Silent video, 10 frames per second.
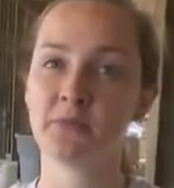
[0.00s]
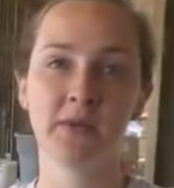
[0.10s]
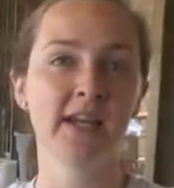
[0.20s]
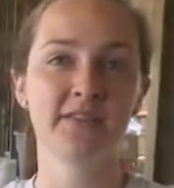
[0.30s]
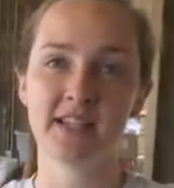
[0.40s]

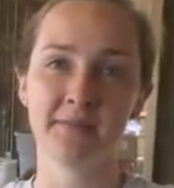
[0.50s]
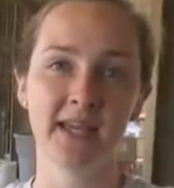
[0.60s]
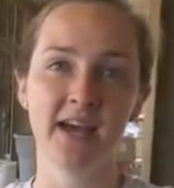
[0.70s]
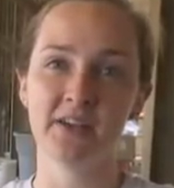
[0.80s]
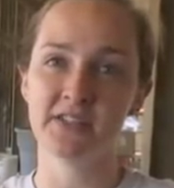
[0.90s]
we have some
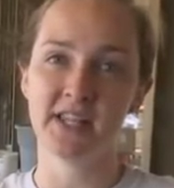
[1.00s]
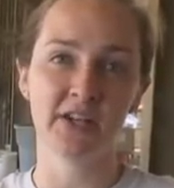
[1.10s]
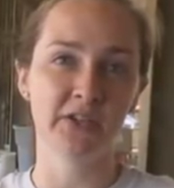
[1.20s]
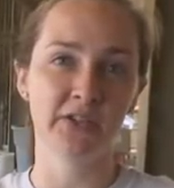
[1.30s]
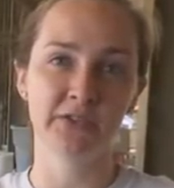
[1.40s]
cows
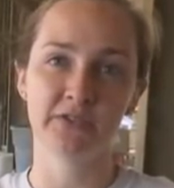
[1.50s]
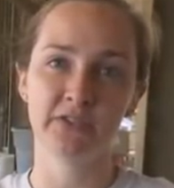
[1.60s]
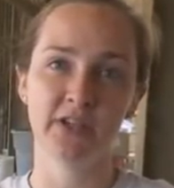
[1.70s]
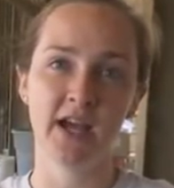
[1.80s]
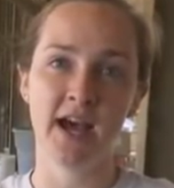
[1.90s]
that'll
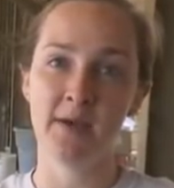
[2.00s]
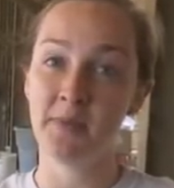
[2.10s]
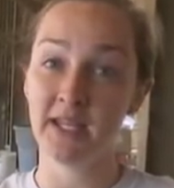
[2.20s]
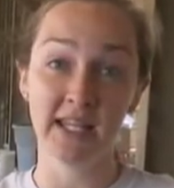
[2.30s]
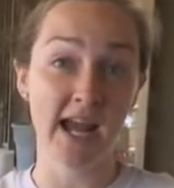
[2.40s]
uh,
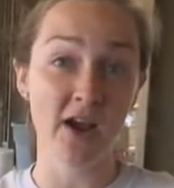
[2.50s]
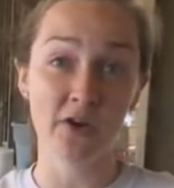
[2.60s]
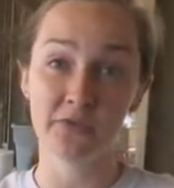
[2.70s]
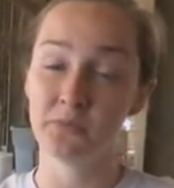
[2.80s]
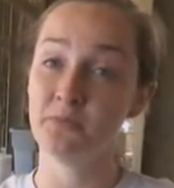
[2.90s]
pick it
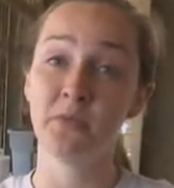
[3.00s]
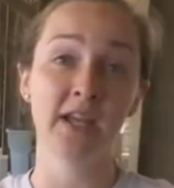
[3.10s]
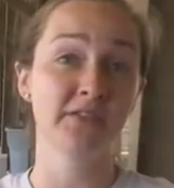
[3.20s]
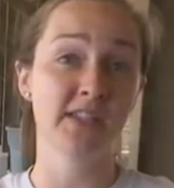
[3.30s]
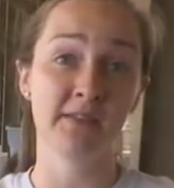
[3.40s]
out, and we
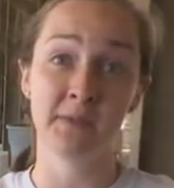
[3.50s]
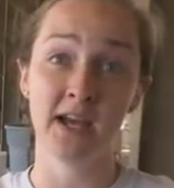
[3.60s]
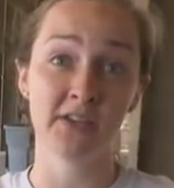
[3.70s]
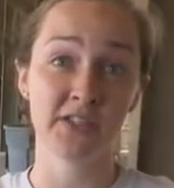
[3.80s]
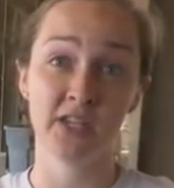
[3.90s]
have some
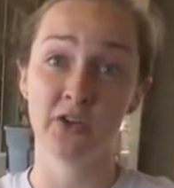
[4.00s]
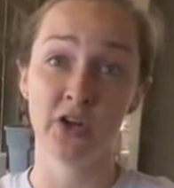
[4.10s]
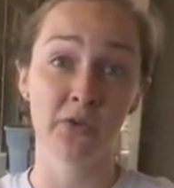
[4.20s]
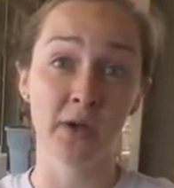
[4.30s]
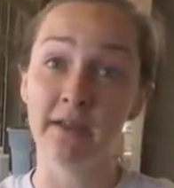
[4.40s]
cows that'll
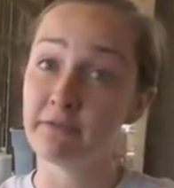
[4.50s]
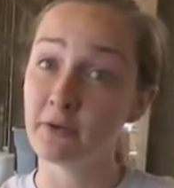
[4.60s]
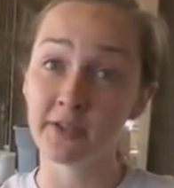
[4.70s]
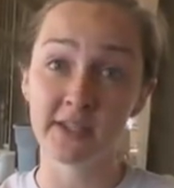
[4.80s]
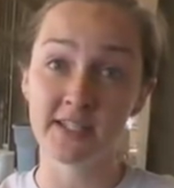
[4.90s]
go right for the